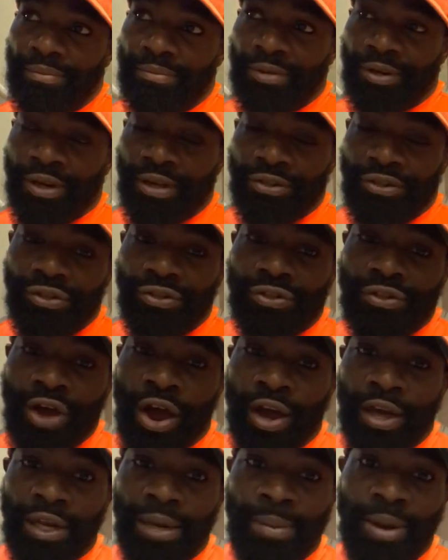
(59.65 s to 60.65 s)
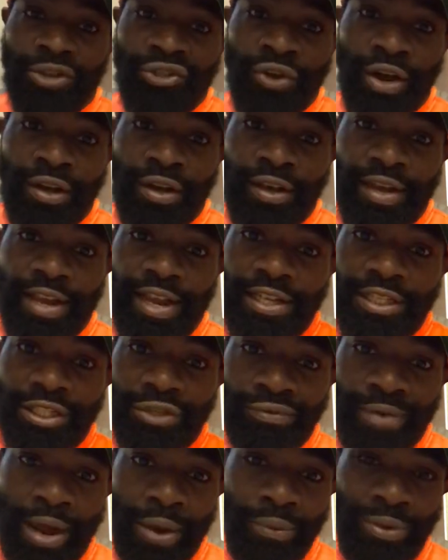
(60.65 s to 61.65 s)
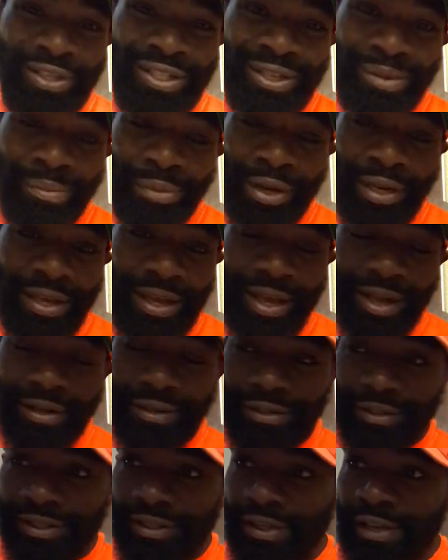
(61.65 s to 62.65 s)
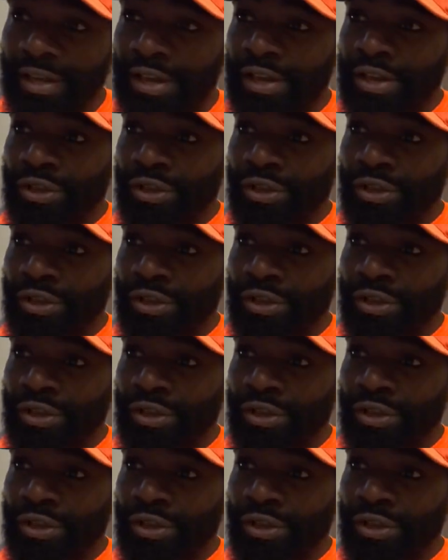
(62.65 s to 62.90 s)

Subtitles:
Because you're talking about trying to interact with somebody else.